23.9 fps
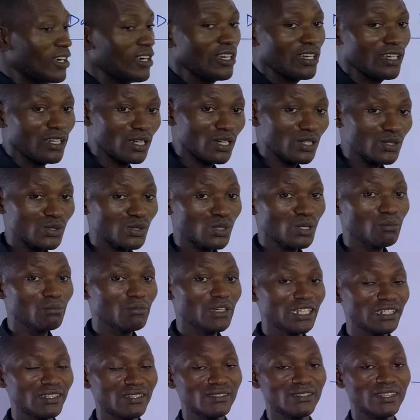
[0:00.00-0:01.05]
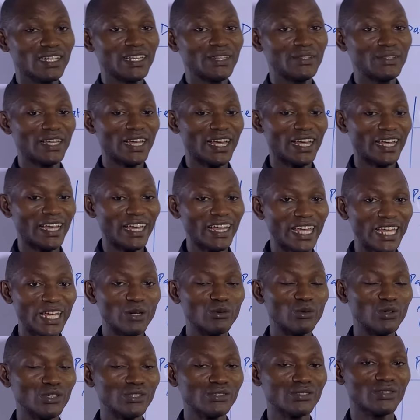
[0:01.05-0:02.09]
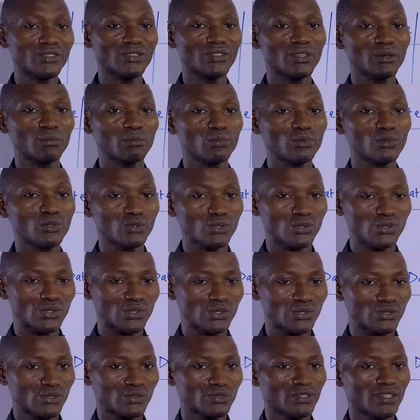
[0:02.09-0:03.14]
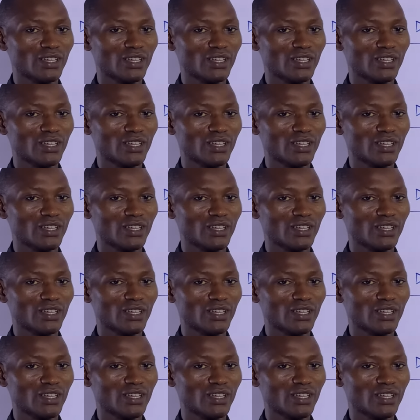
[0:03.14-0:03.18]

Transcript: it also means that there are errors in the books.